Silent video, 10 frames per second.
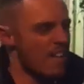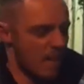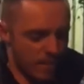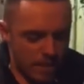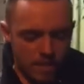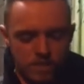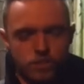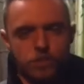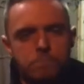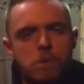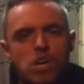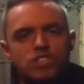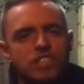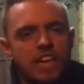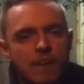They just
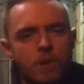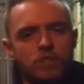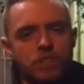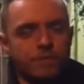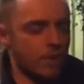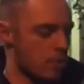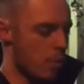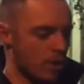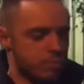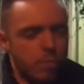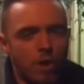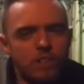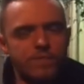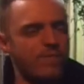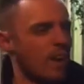merged together, I don't even know what's
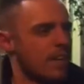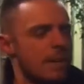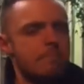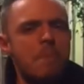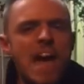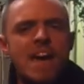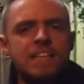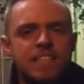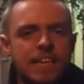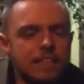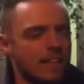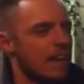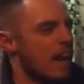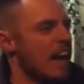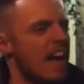what. It's fucking amazing!
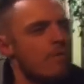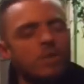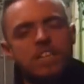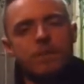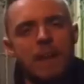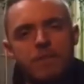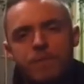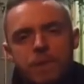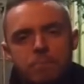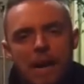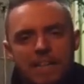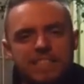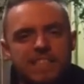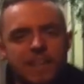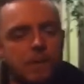And everyone's giving everything a bad
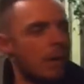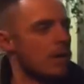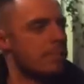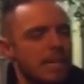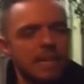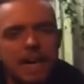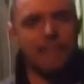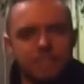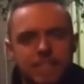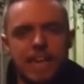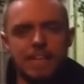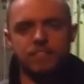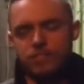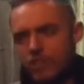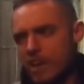stick about it being gangs of kids
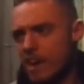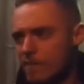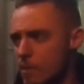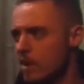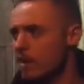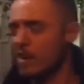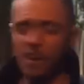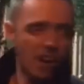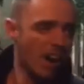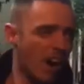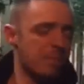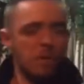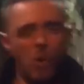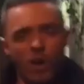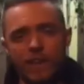and shit everywhere. I've
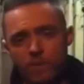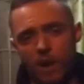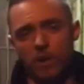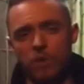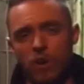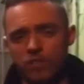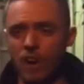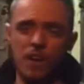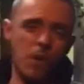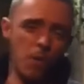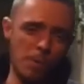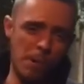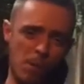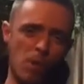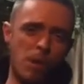been walking around all night with
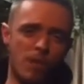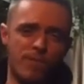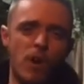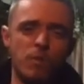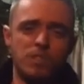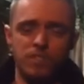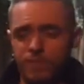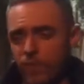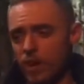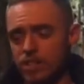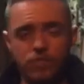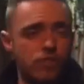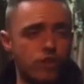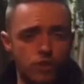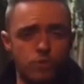my mobile phone, which is fucking
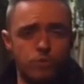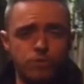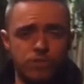huge.